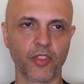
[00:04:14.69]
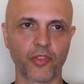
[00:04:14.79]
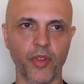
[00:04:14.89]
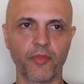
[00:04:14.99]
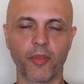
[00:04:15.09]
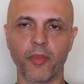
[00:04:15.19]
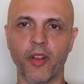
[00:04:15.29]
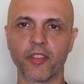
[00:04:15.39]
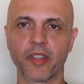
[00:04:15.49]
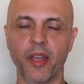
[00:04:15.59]
street
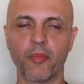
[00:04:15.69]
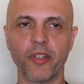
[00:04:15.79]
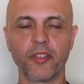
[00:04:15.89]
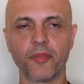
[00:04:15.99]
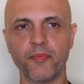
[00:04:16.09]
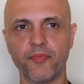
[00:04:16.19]
on the sky bridge.